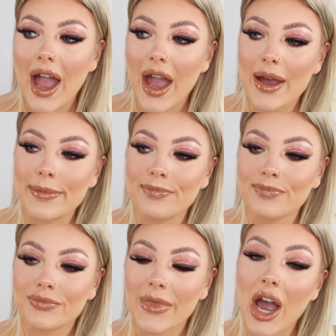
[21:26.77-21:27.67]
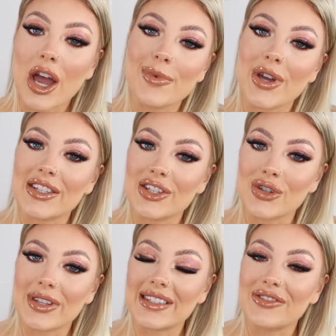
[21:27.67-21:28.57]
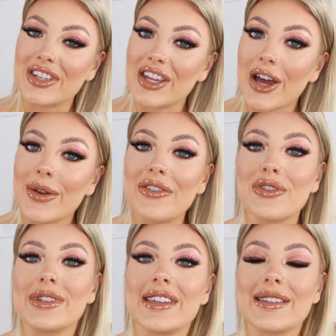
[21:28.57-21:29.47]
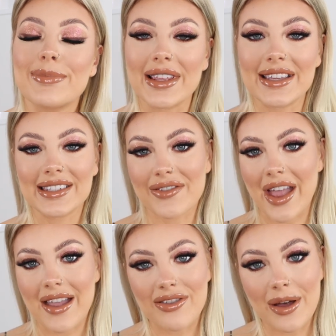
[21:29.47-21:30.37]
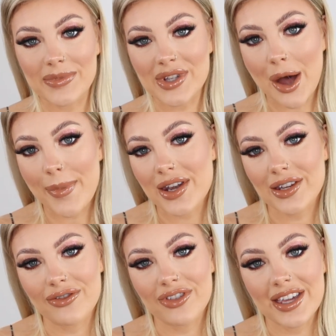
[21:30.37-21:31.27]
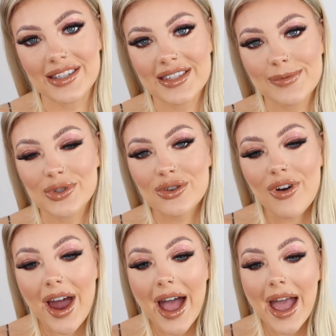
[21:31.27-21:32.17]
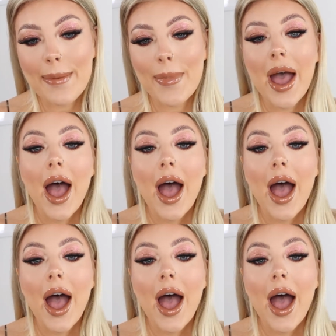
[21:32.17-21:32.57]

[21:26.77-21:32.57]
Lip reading: I hope you guys enjoyed this video. If you did, please give it a thumbs up and don't forget to subscribe.